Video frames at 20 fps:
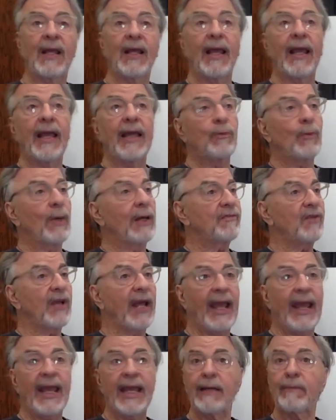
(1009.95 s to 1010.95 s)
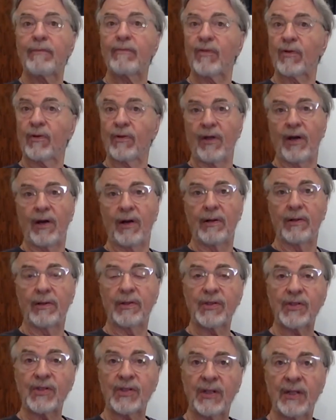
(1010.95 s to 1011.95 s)
and we have to aim for
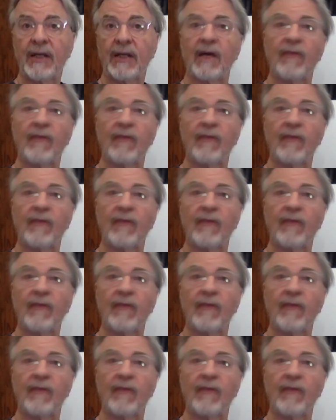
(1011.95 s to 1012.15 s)
those,